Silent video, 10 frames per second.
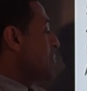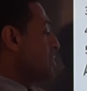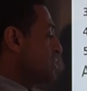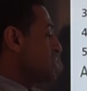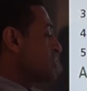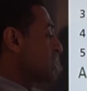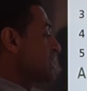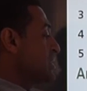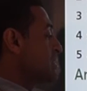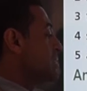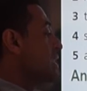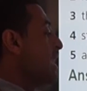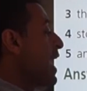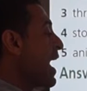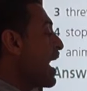a meteorite
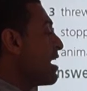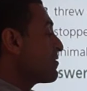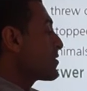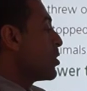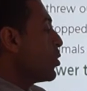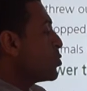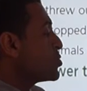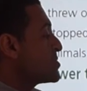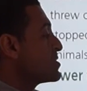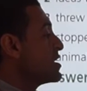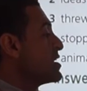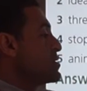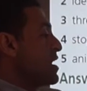have caused